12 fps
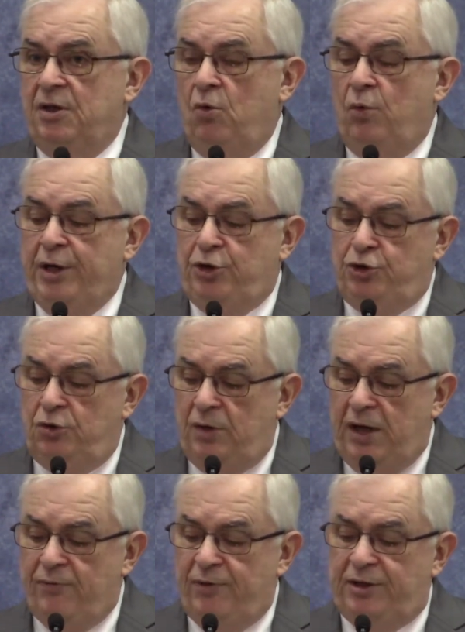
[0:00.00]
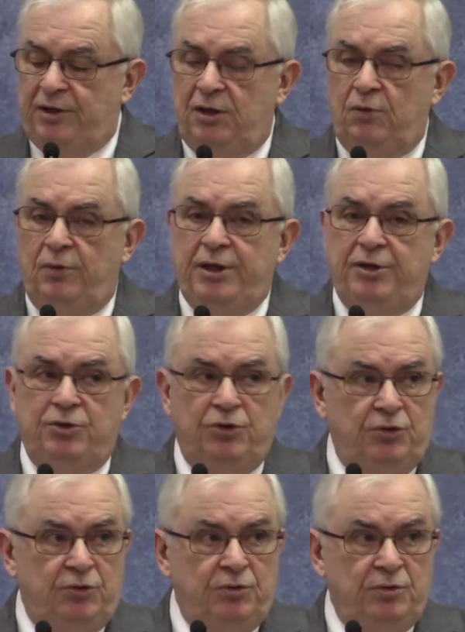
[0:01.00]
We do everything we
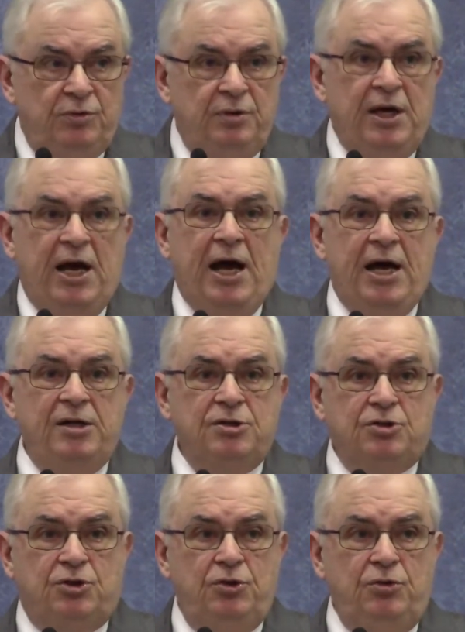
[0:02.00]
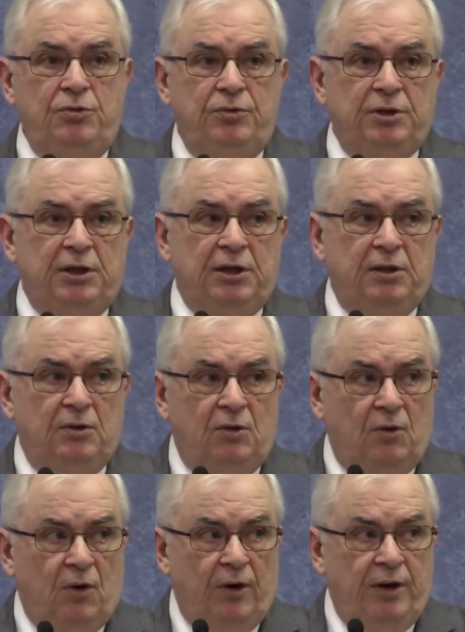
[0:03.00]
do as to the
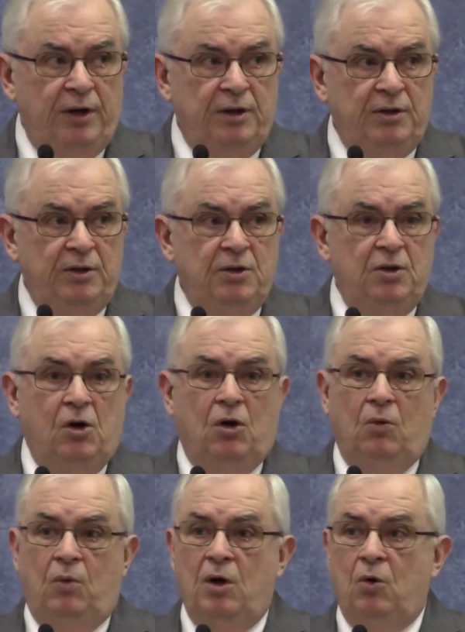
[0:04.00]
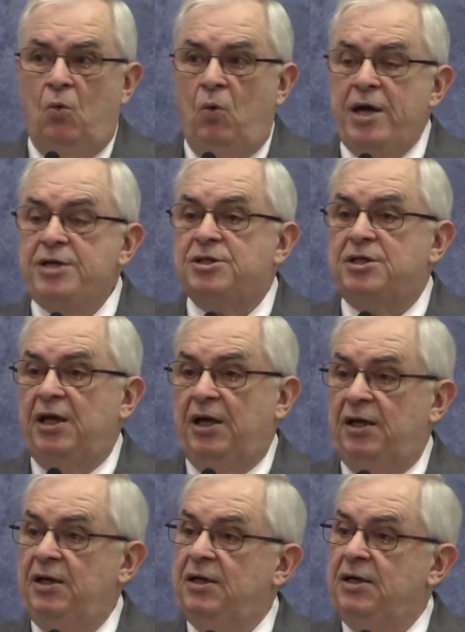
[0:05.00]
Lord, or we're
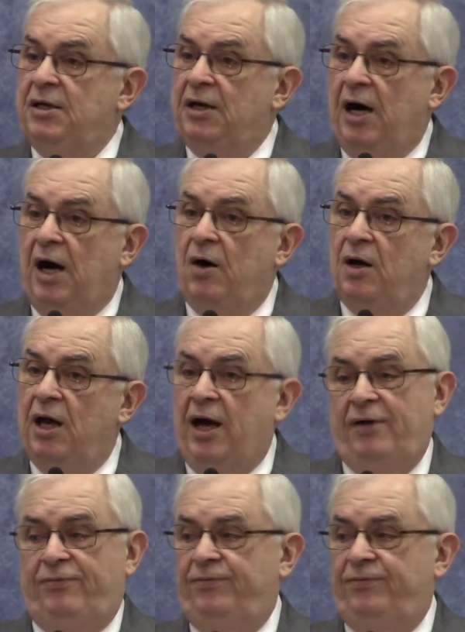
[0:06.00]
wasting our life.